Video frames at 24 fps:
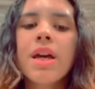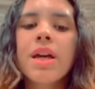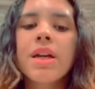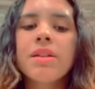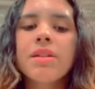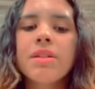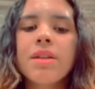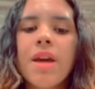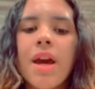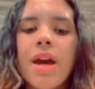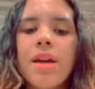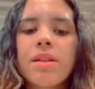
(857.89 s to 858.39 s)

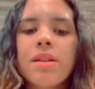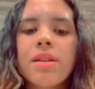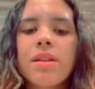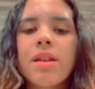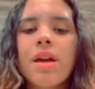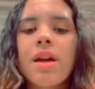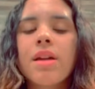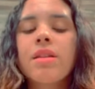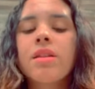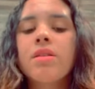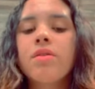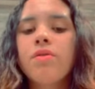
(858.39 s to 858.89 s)
indicated
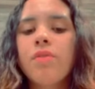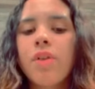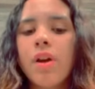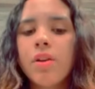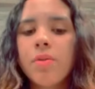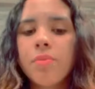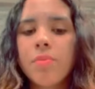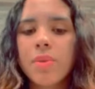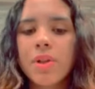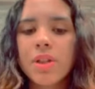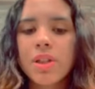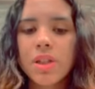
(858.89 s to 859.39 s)
that the
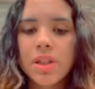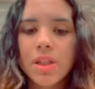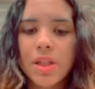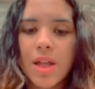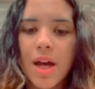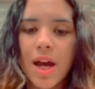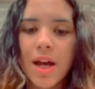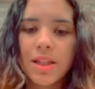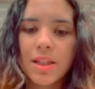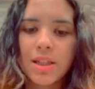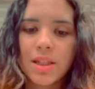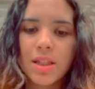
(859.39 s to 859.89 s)
developments
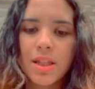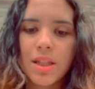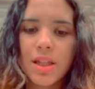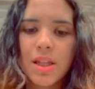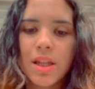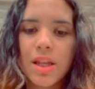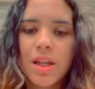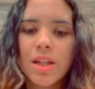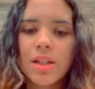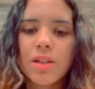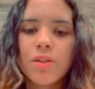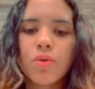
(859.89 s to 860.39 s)
that
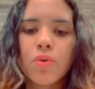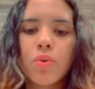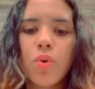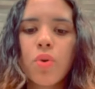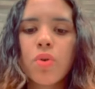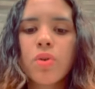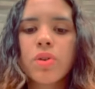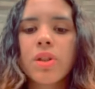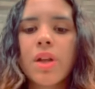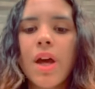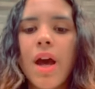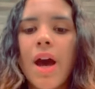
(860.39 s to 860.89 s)
these
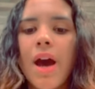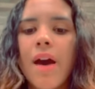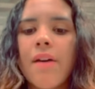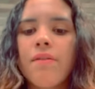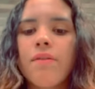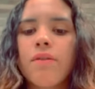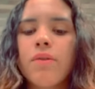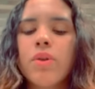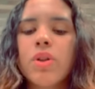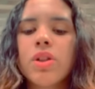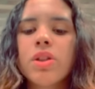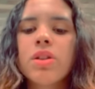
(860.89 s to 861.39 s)
roads
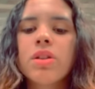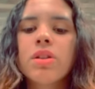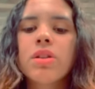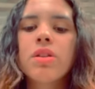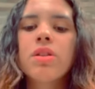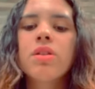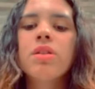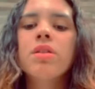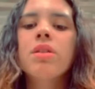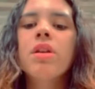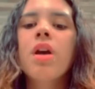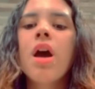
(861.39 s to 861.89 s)
have witnessed